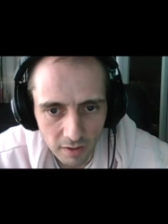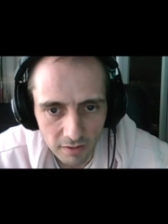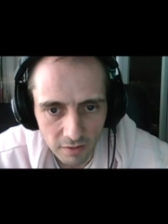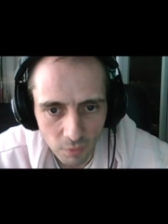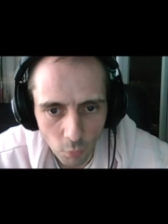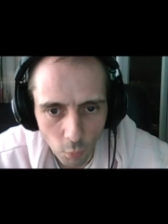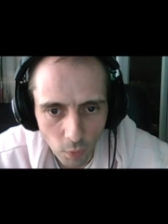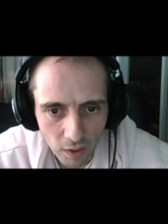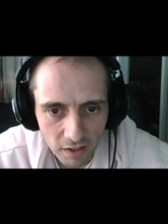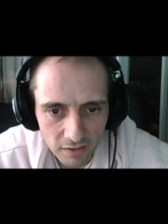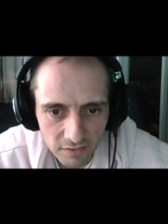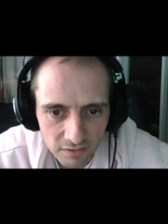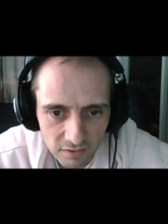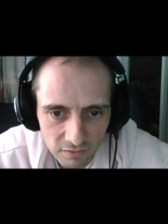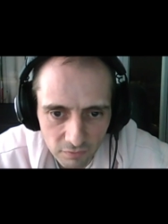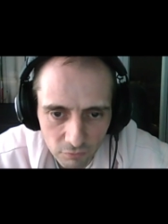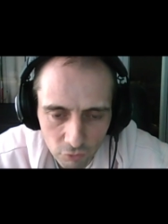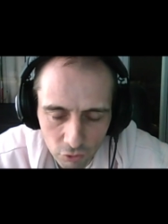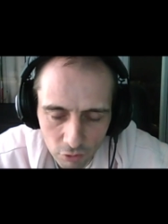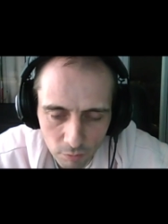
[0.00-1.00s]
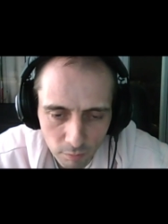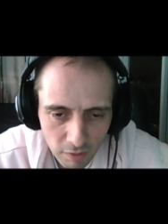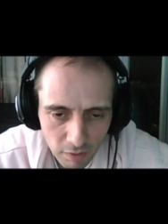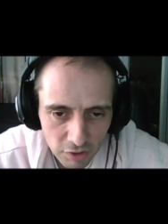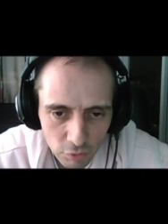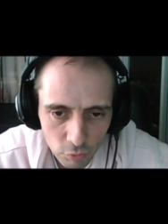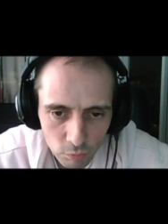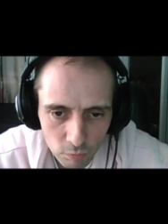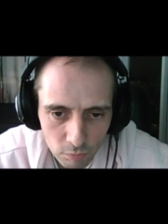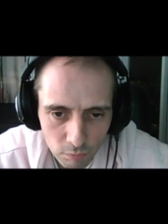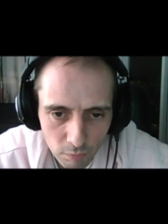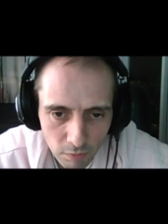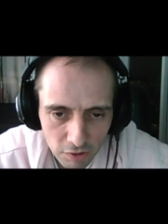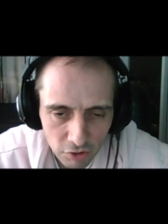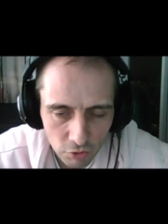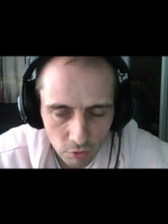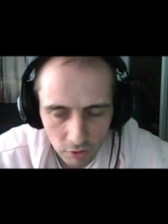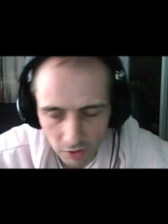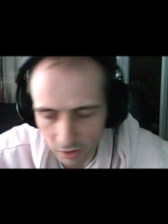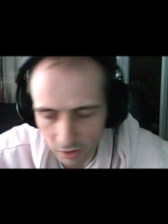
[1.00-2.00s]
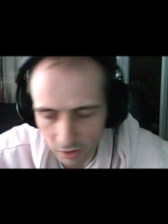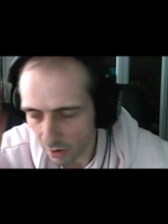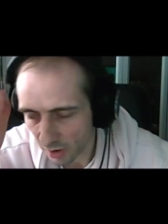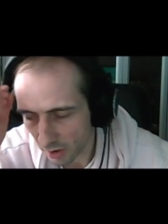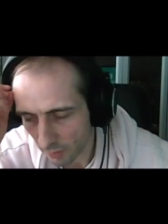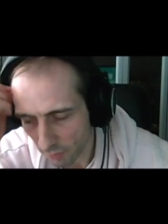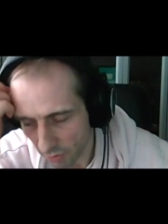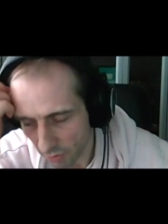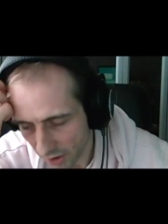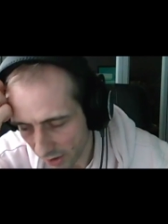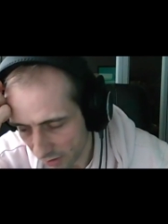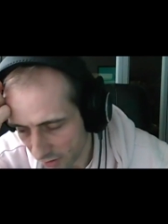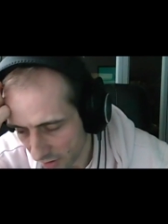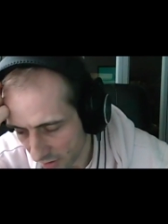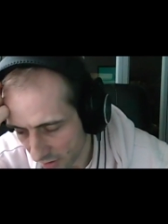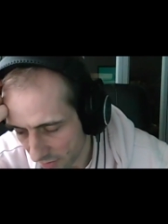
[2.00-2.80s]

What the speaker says: the weights were manually calibrated